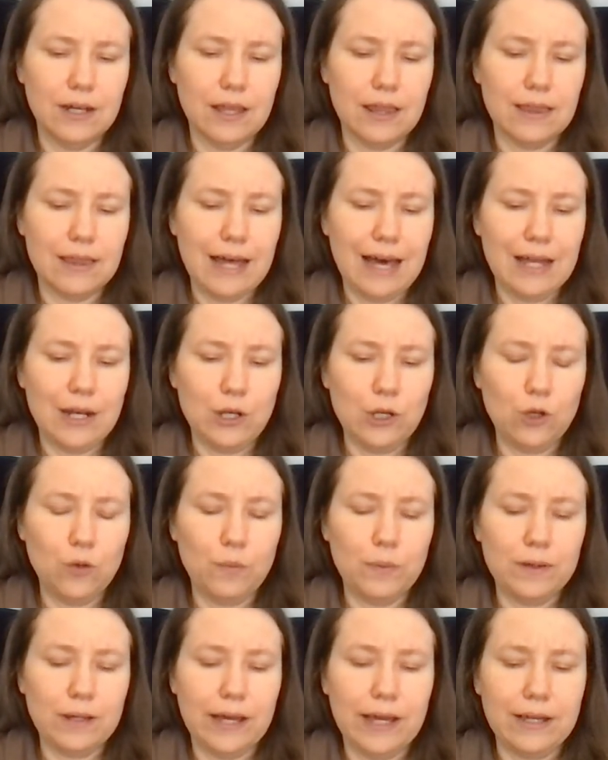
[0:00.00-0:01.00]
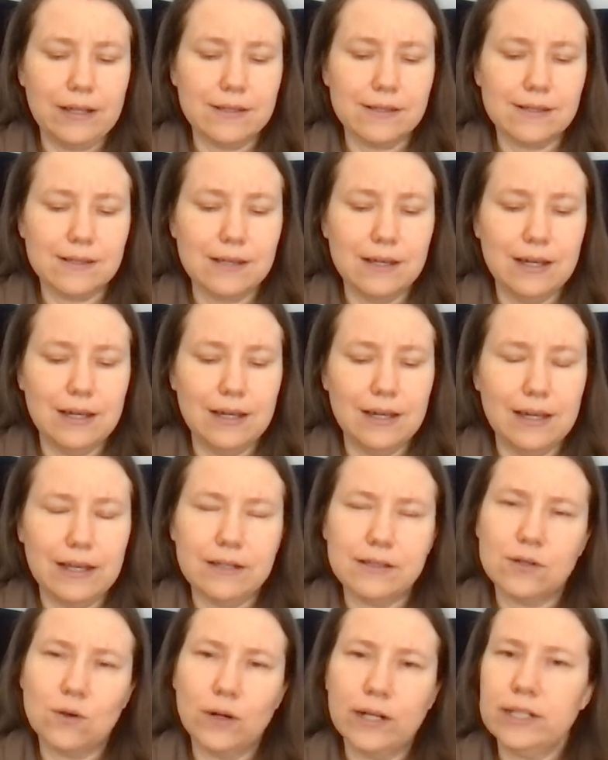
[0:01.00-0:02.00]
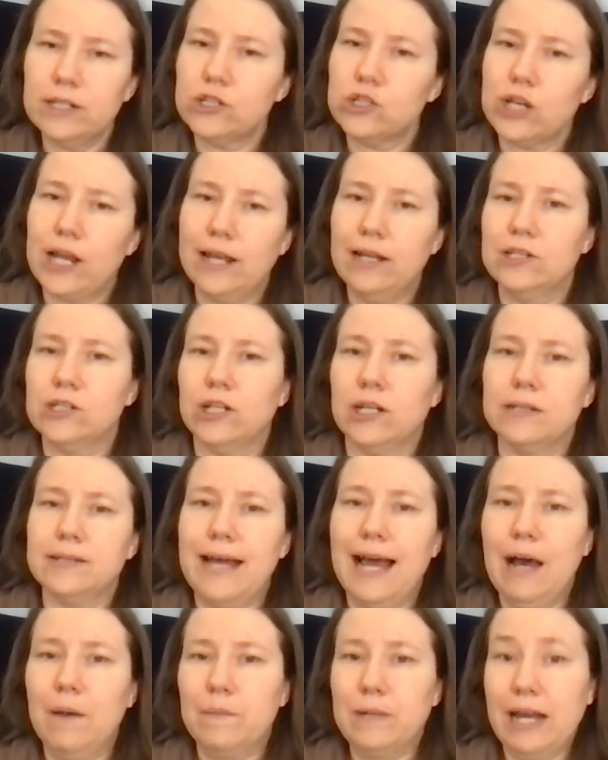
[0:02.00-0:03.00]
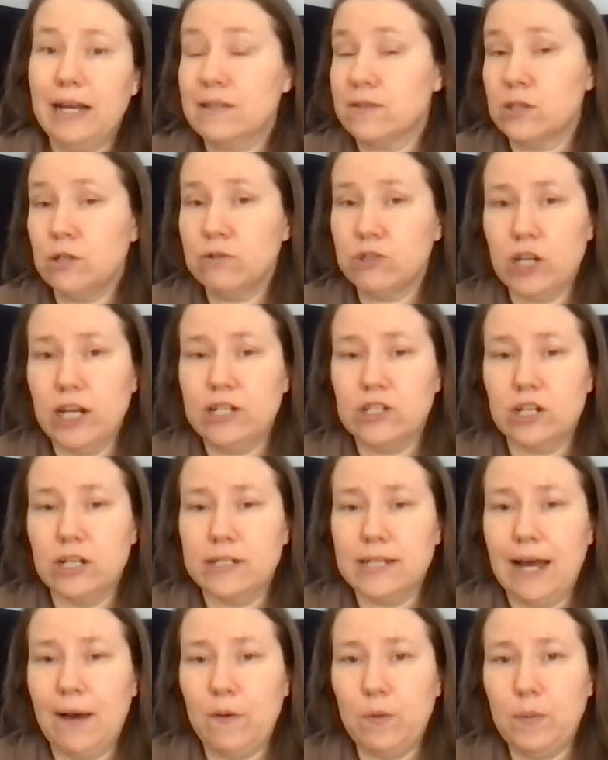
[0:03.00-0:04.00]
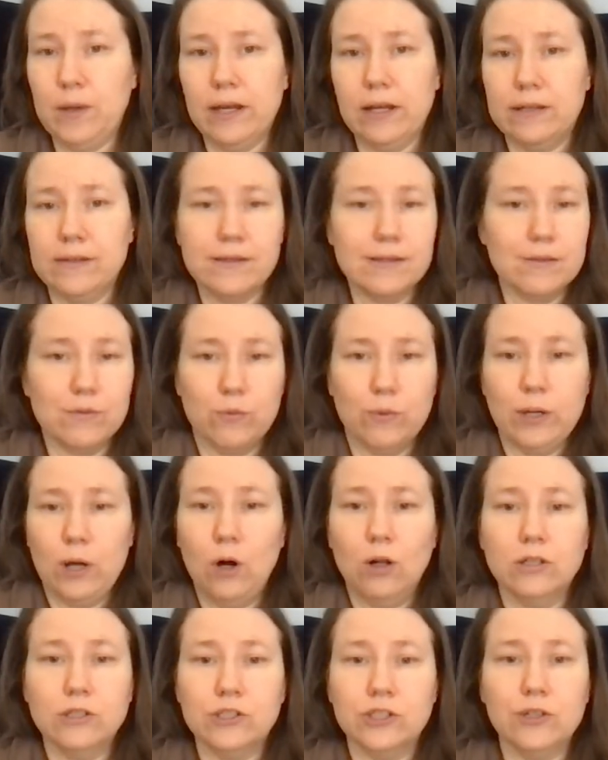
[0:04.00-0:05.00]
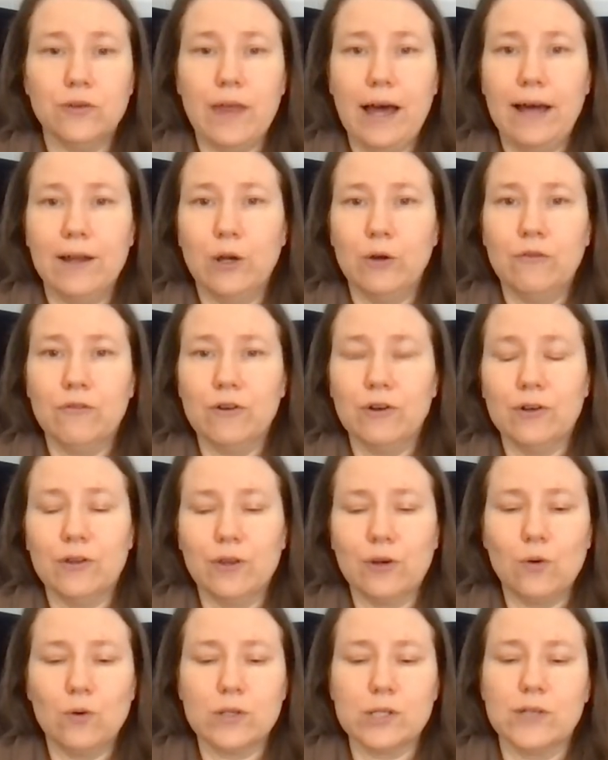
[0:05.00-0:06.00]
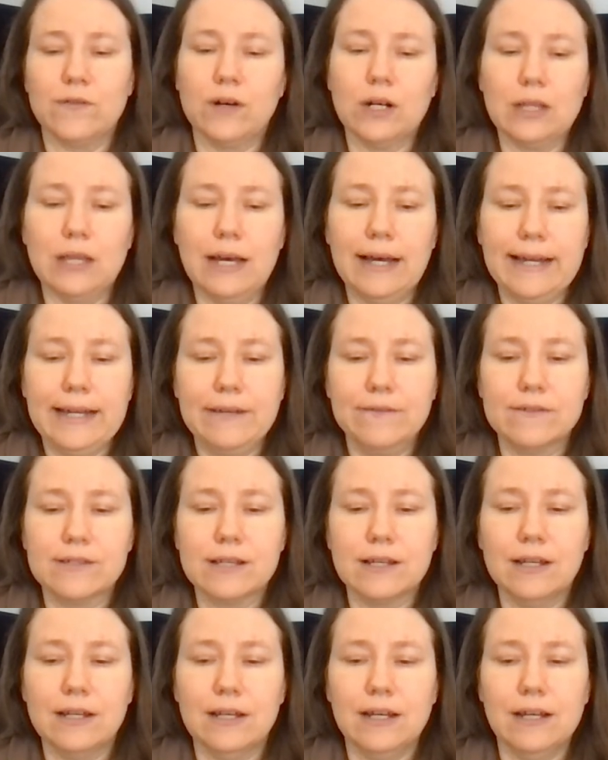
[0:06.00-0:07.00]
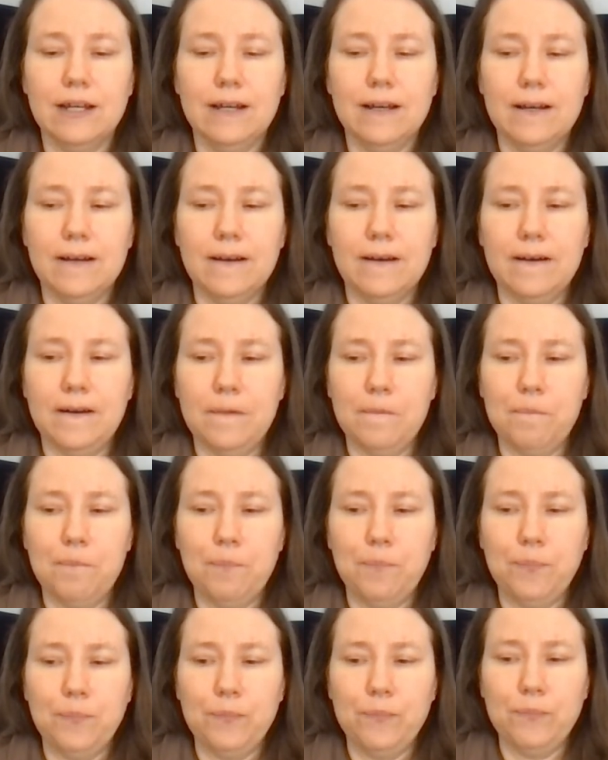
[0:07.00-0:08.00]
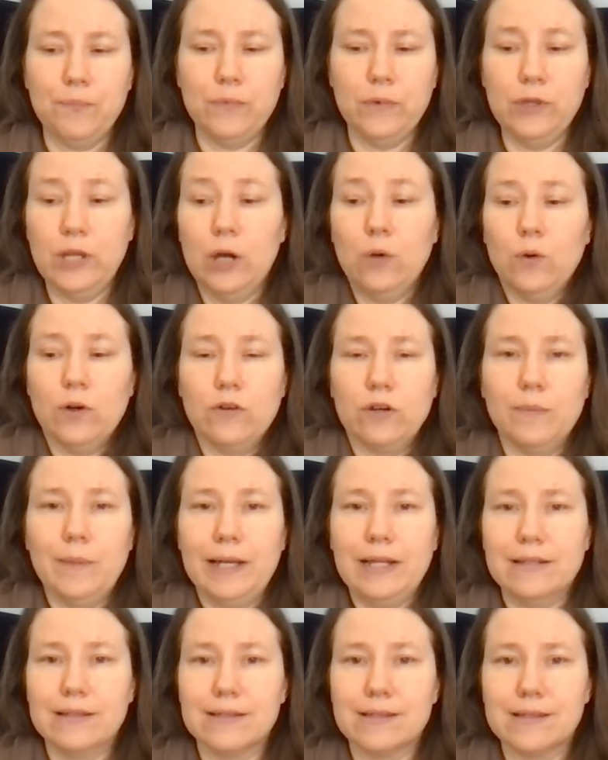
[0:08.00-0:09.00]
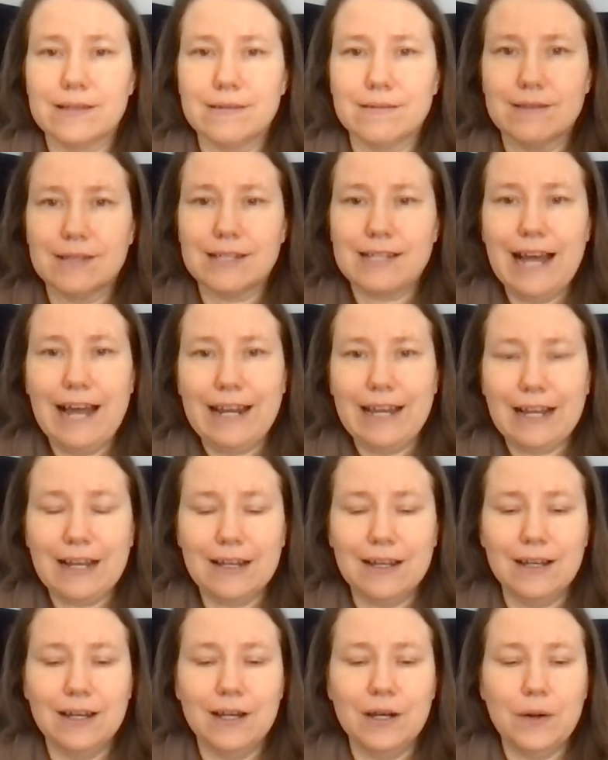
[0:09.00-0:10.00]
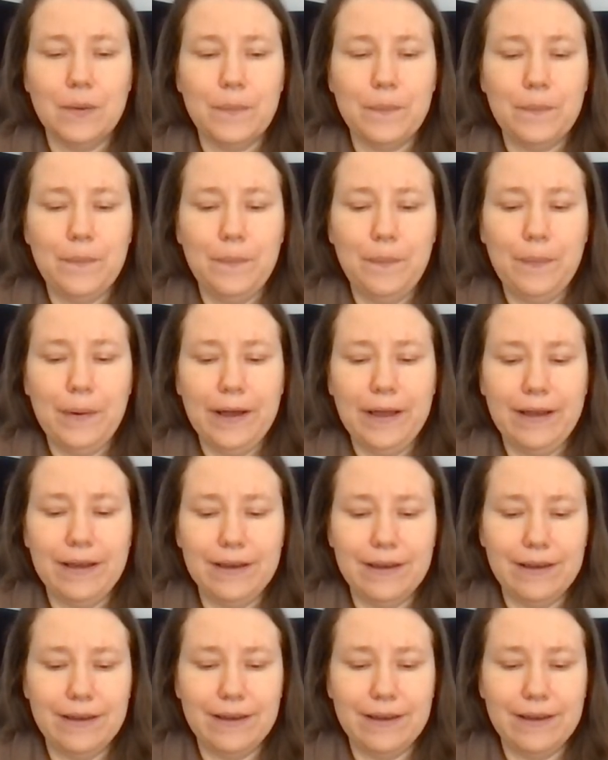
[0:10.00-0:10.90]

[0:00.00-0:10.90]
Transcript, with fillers: That new place is going to change and adapt as you change and adapt, because we all do that over the course of our lives. No one remains static, but